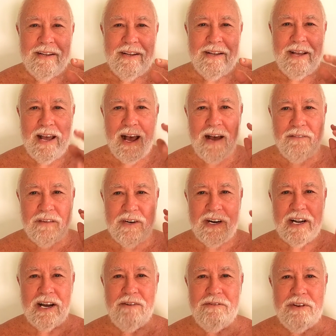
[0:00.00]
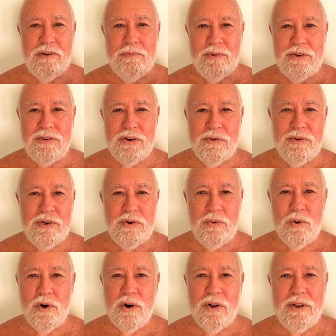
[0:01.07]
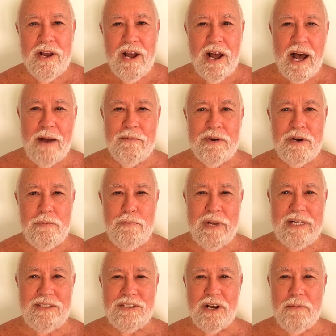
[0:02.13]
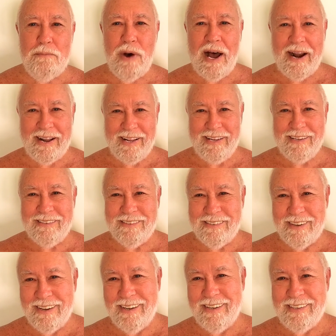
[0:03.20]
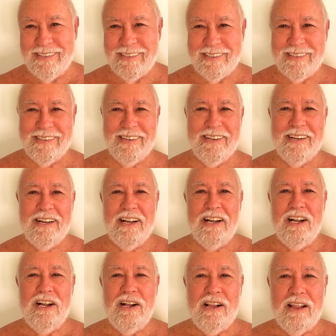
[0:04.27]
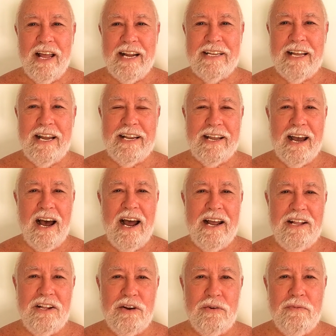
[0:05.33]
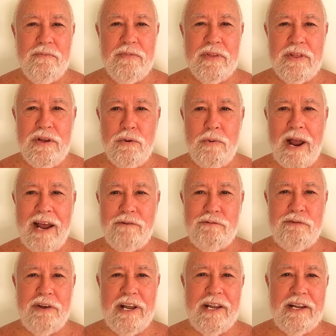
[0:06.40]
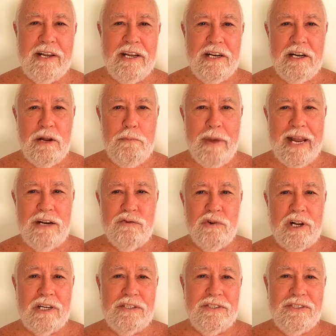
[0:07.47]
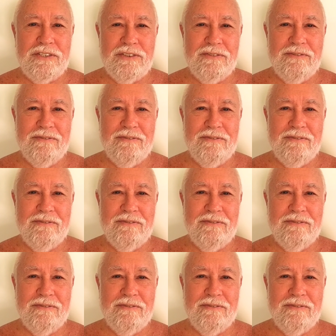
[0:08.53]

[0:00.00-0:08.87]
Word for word: Yeah, I'm going to come to the material world. I'm going to be somebody. Huh? Like that guy, the, the rat Fink in The Matrix,